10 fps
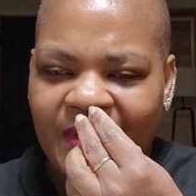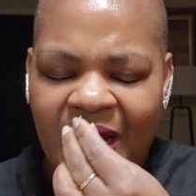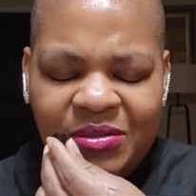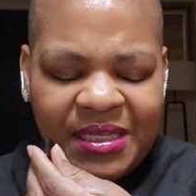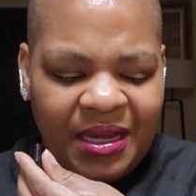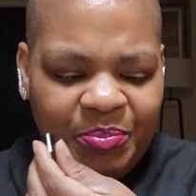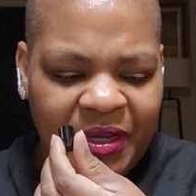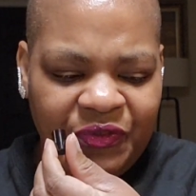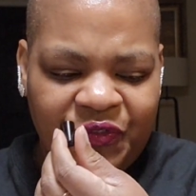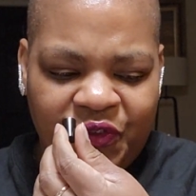I'll say a
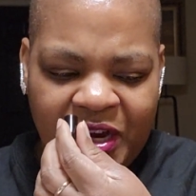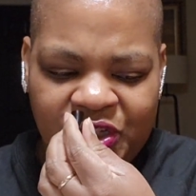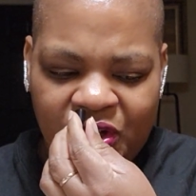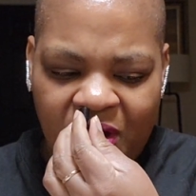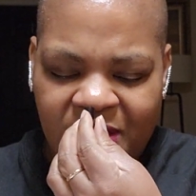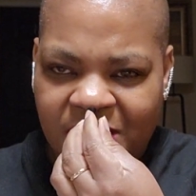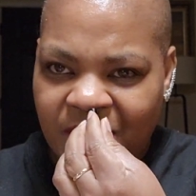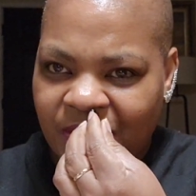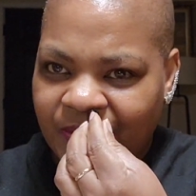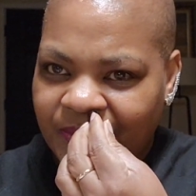bit fresh
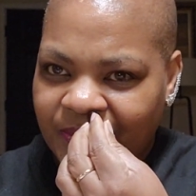also.